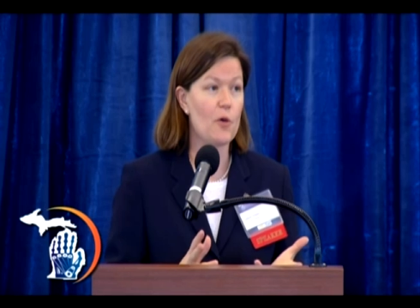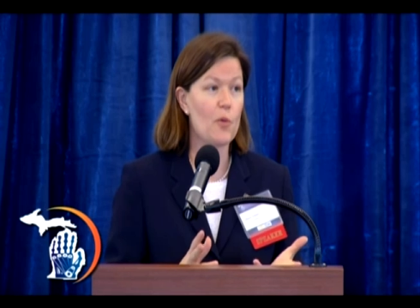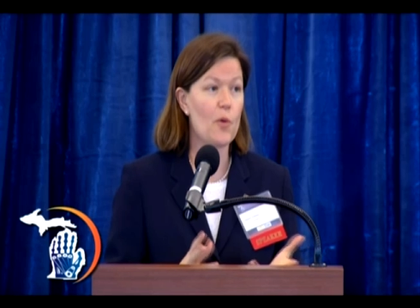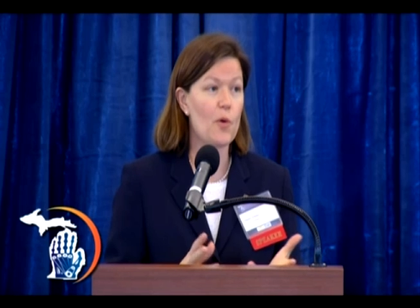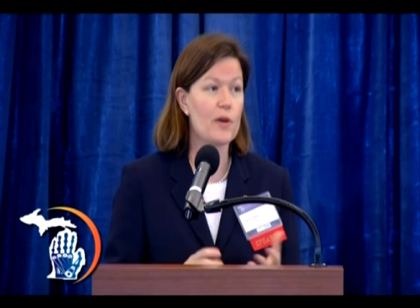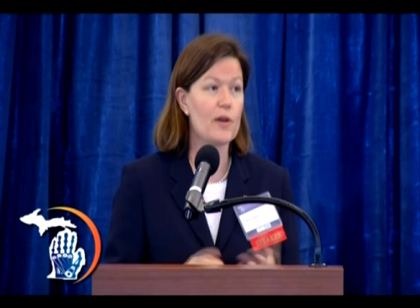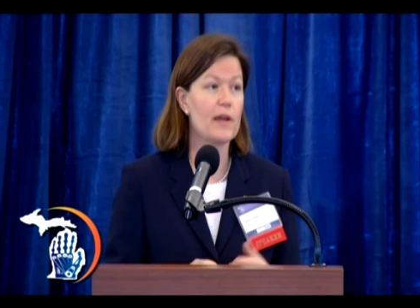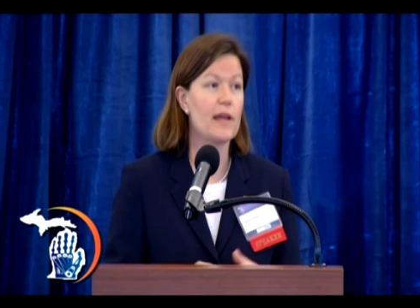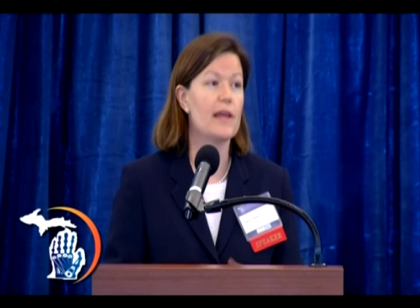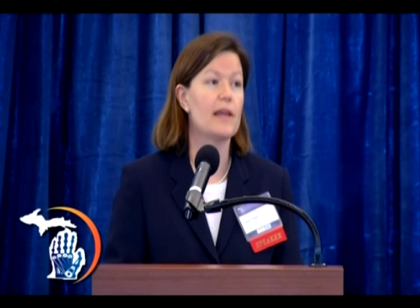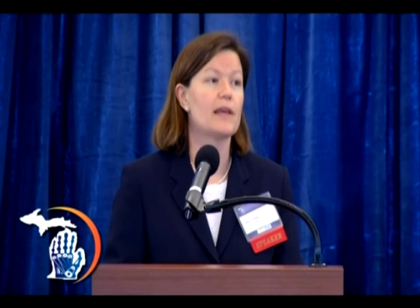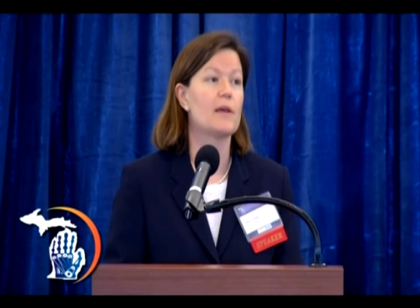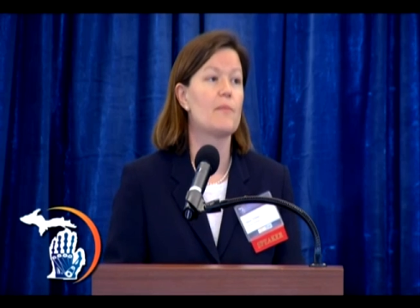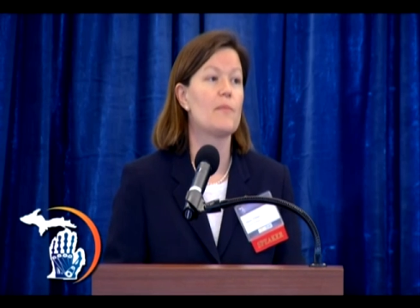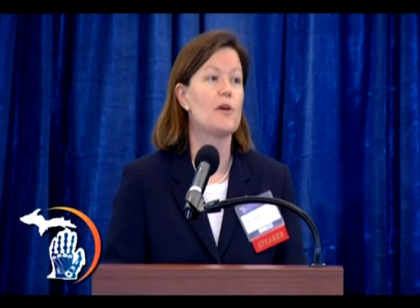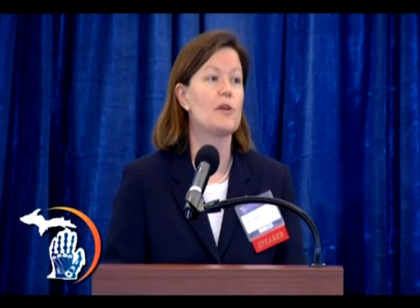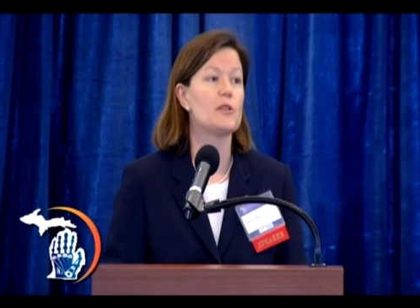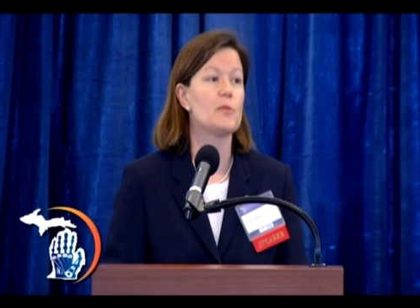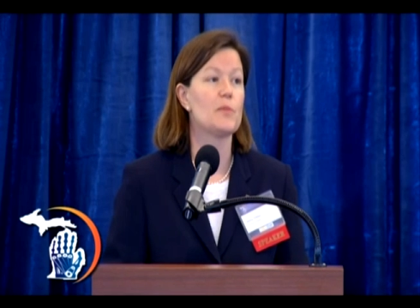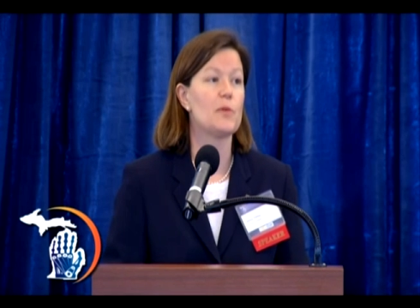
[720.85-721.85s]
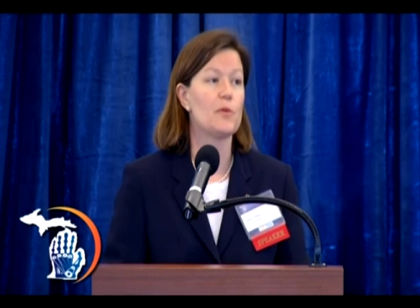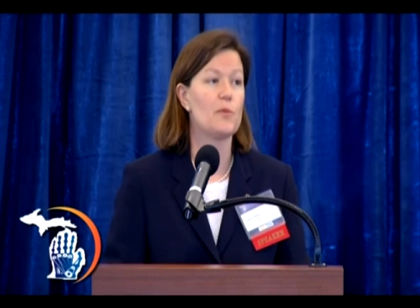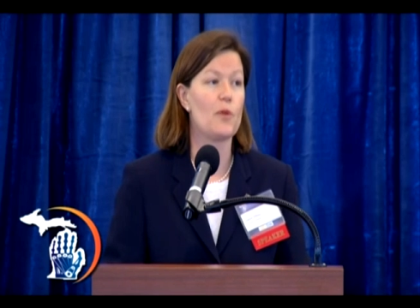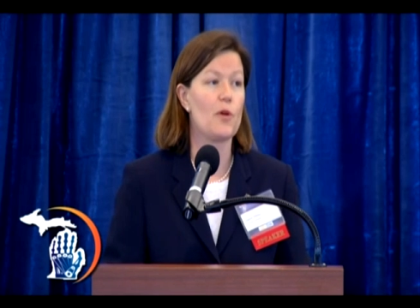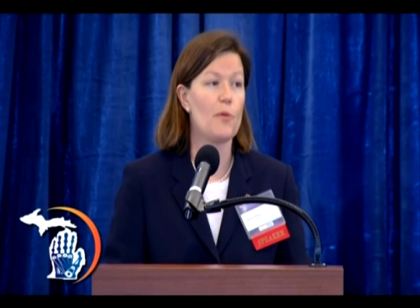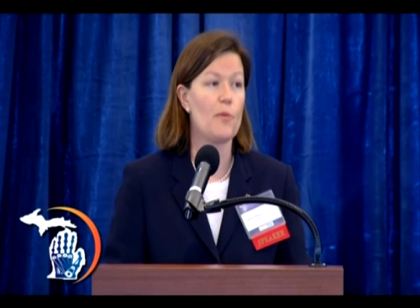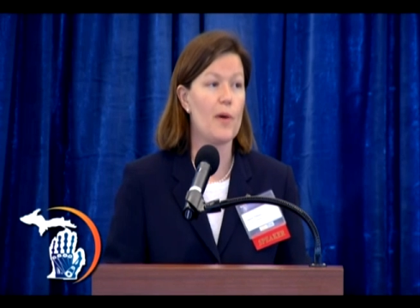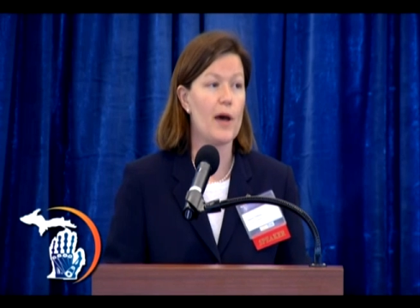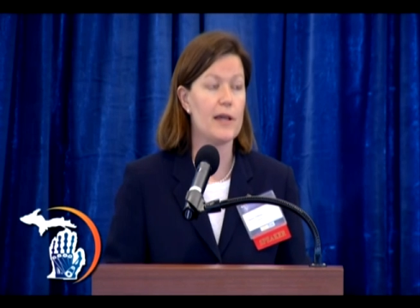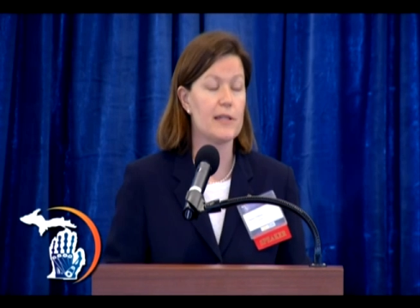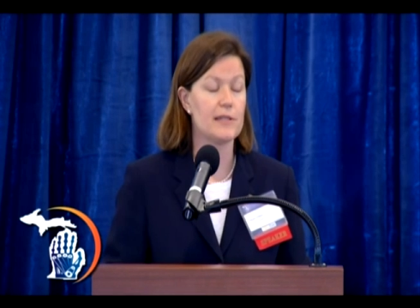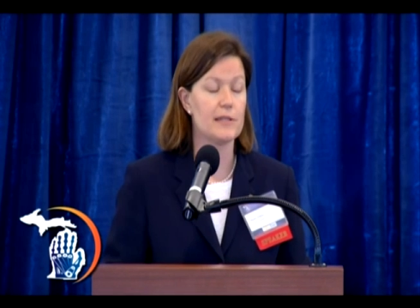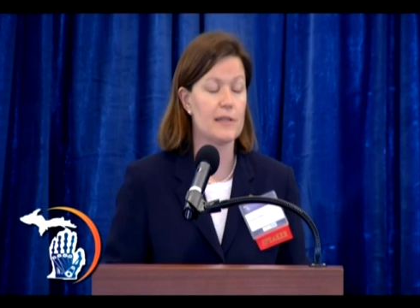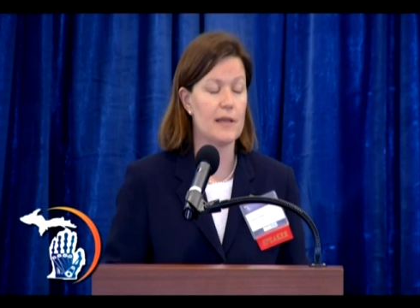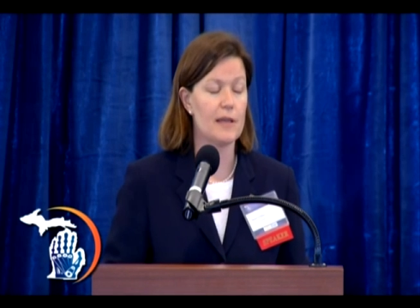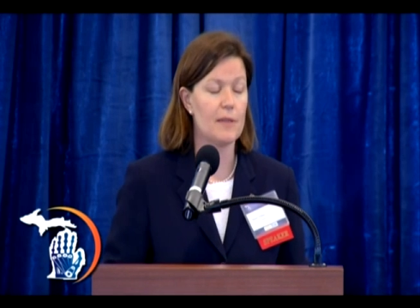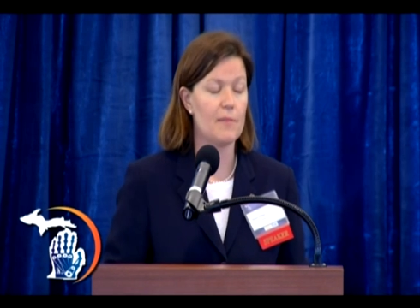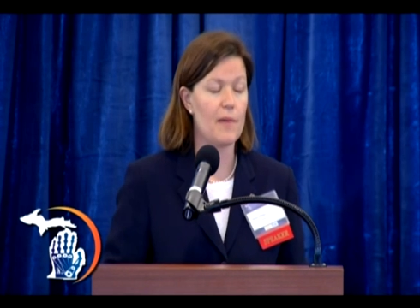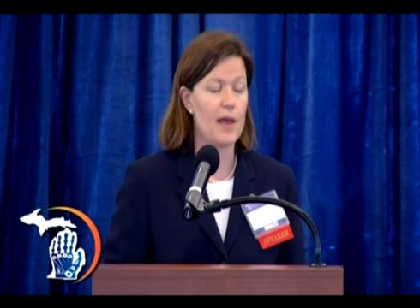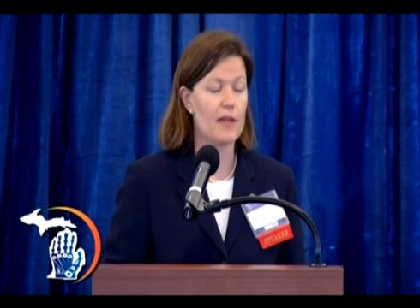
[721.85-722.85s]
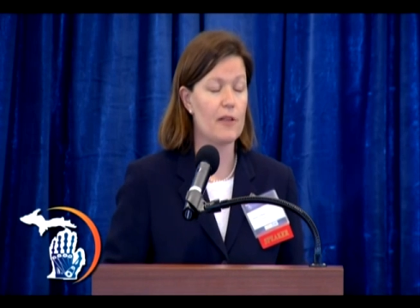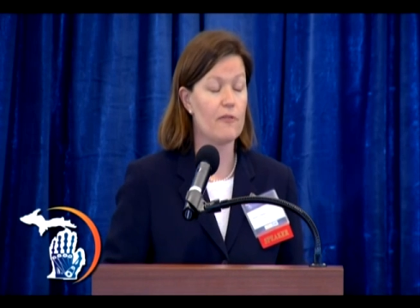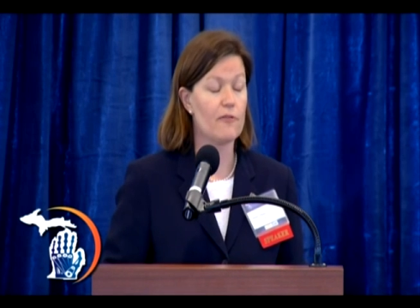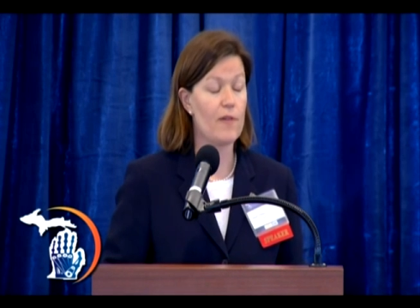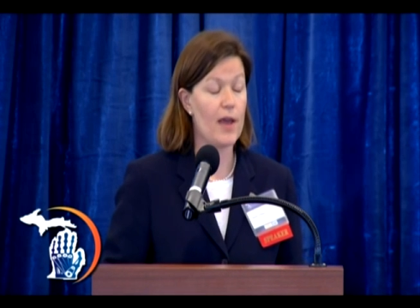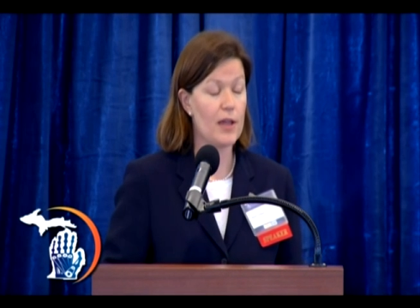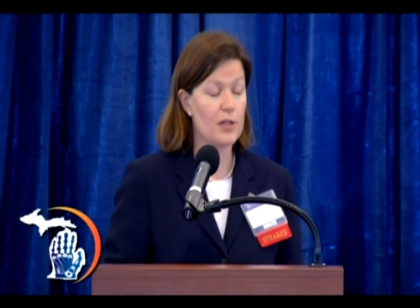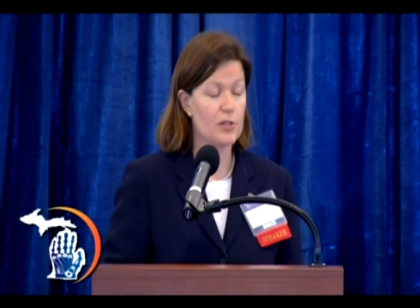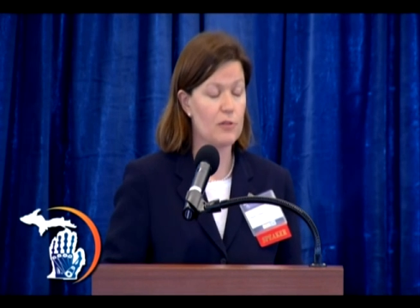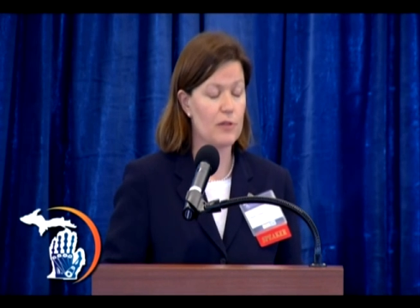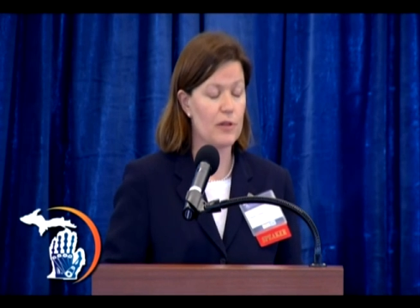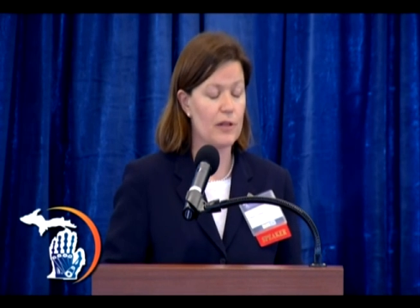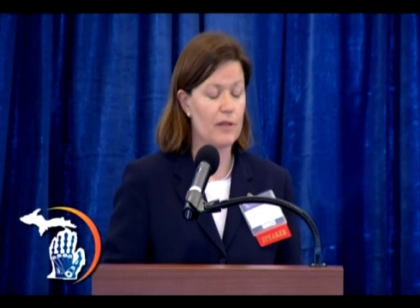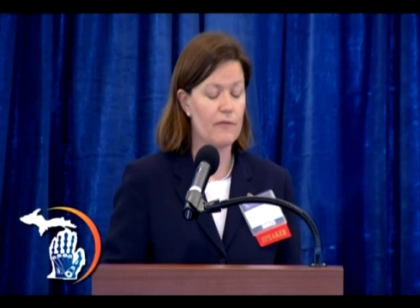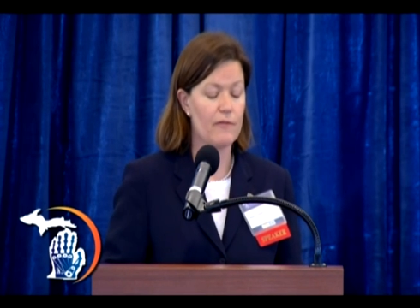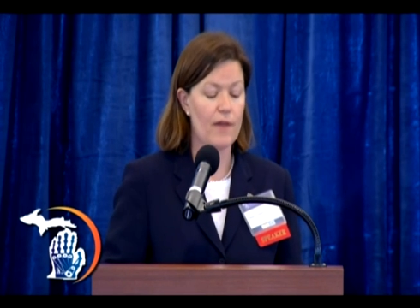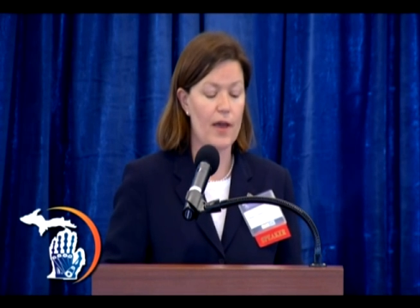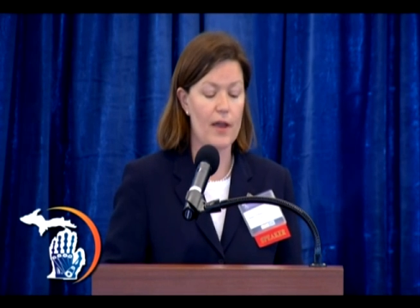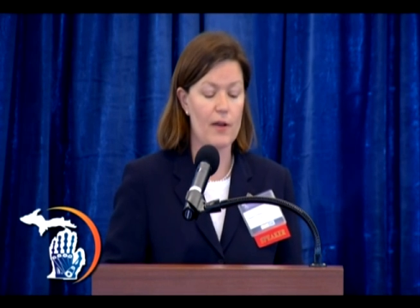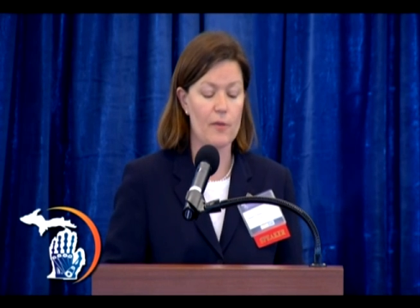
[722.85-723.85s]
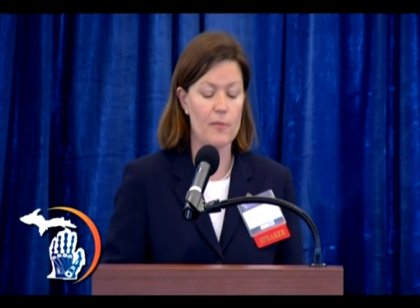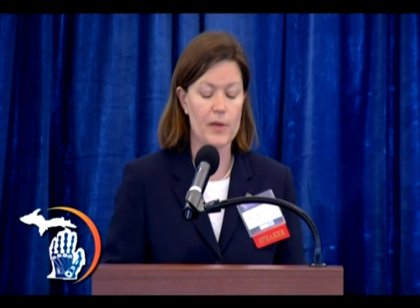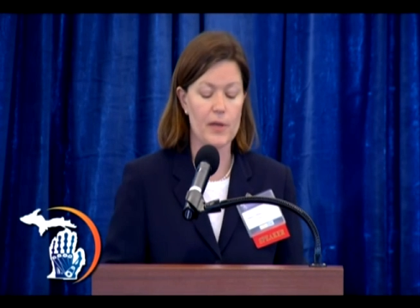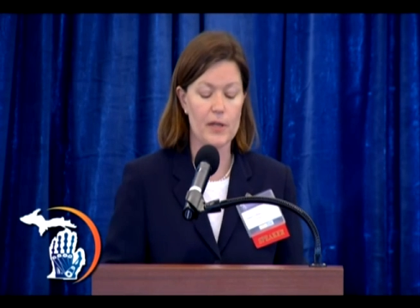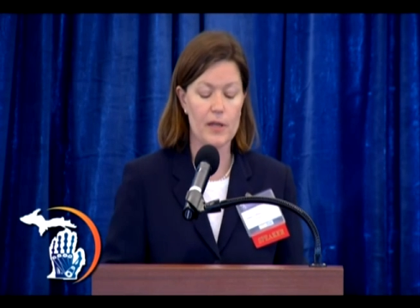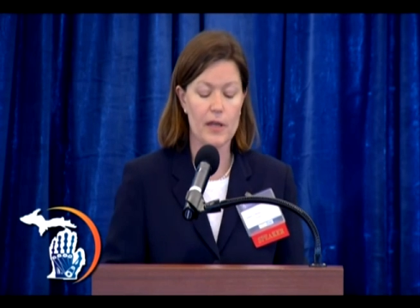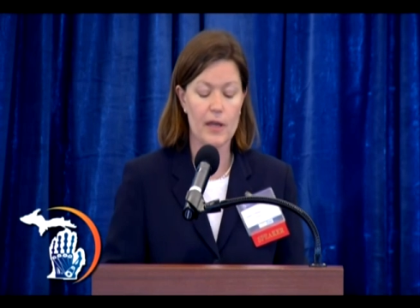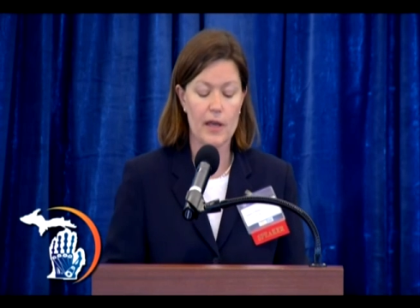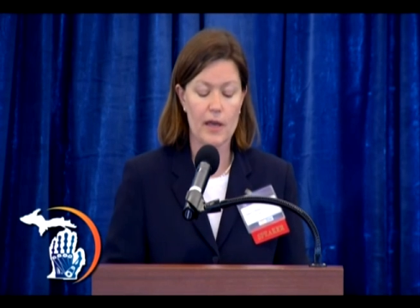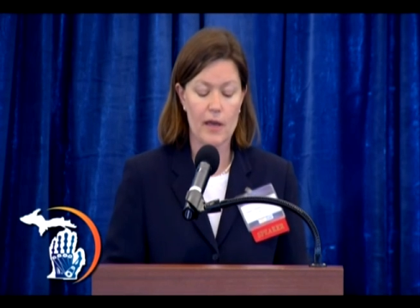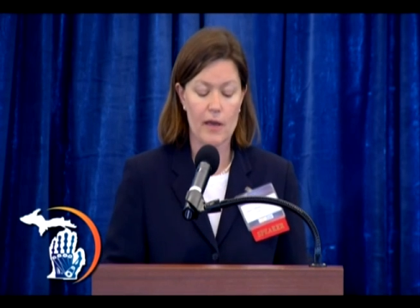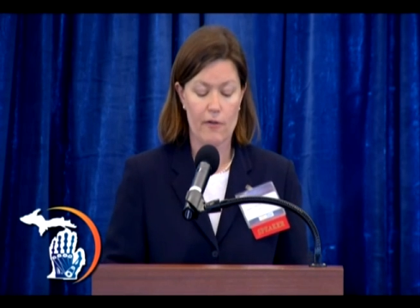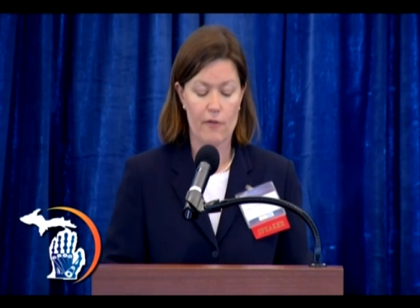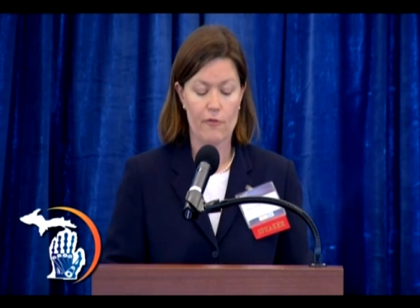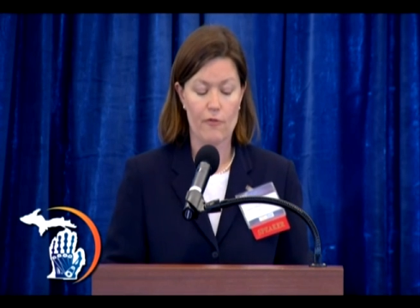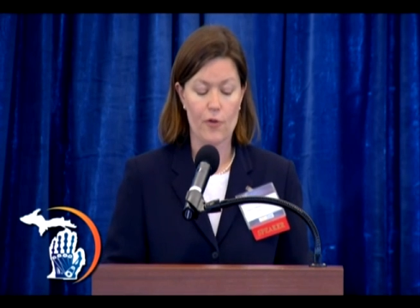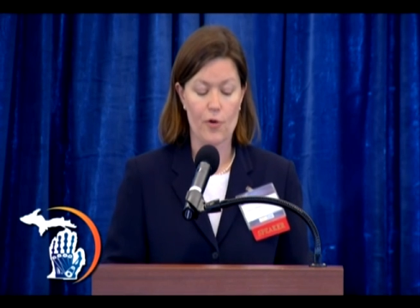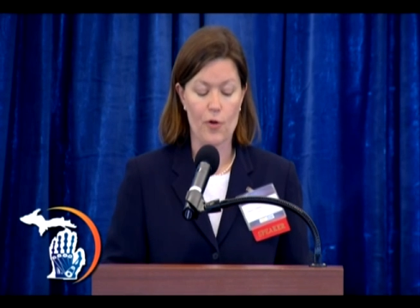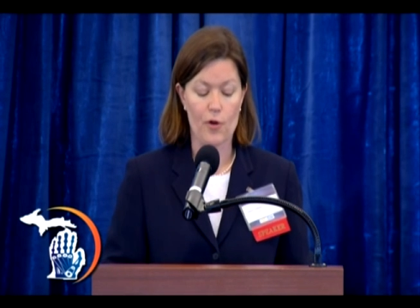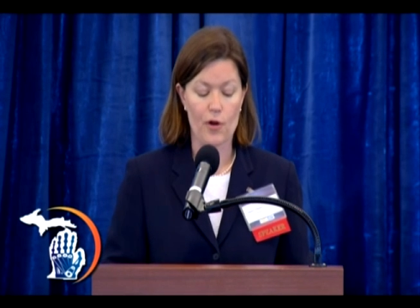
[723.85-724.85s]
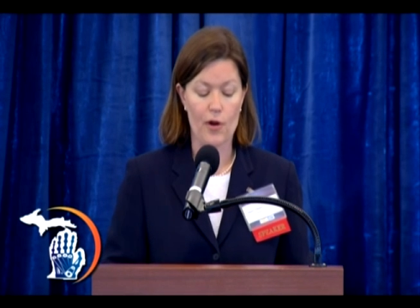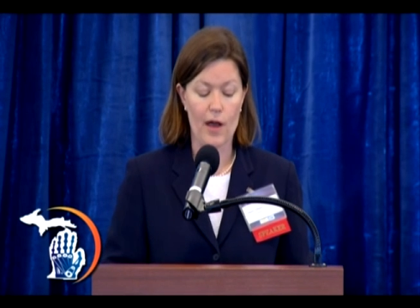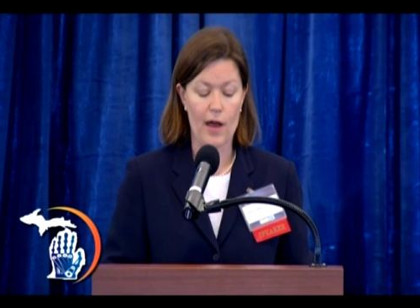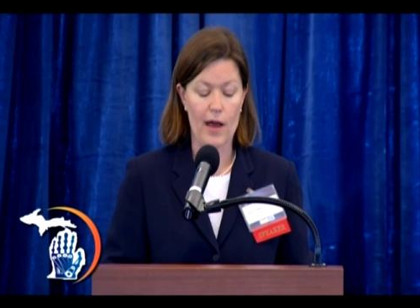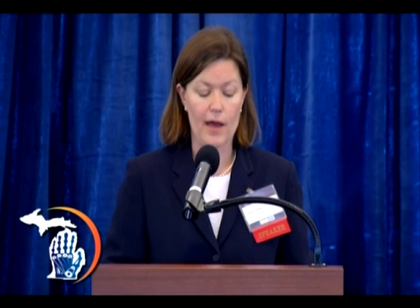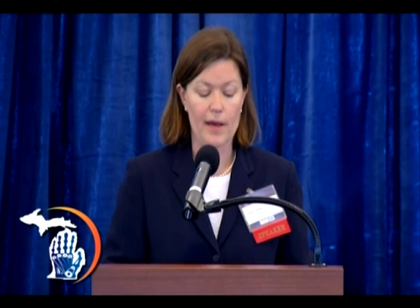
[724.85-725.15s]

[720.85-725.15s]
coordinating multiple robots in a manufacturing environment for